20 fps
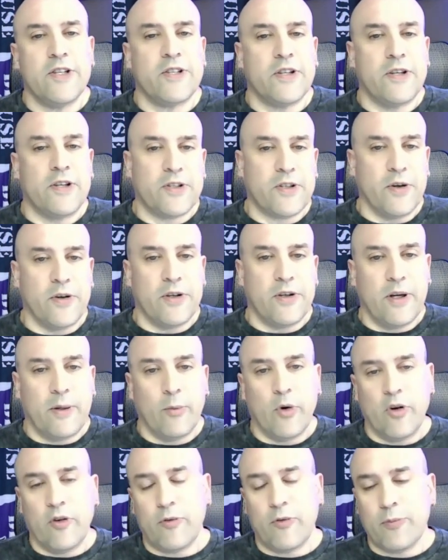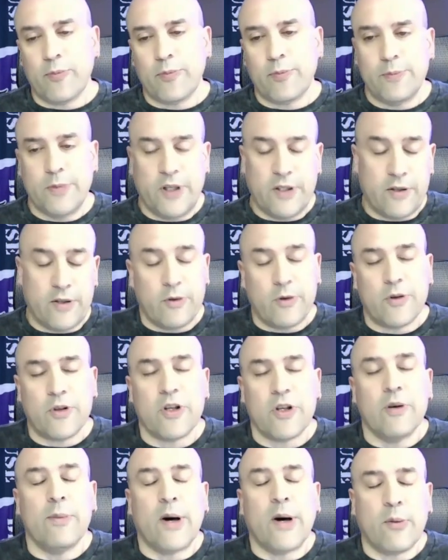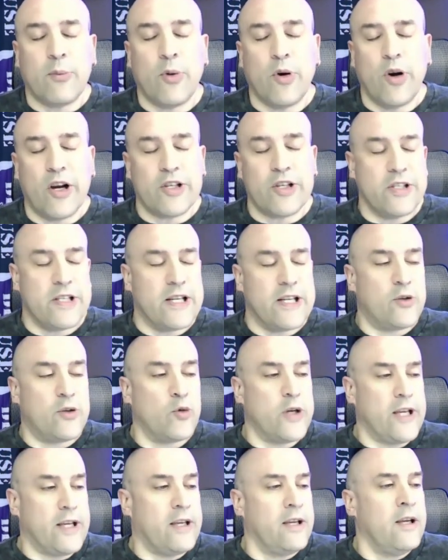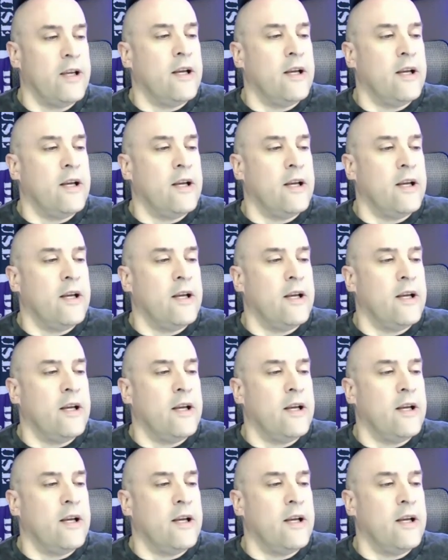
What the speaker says: and a certain amount of production each week.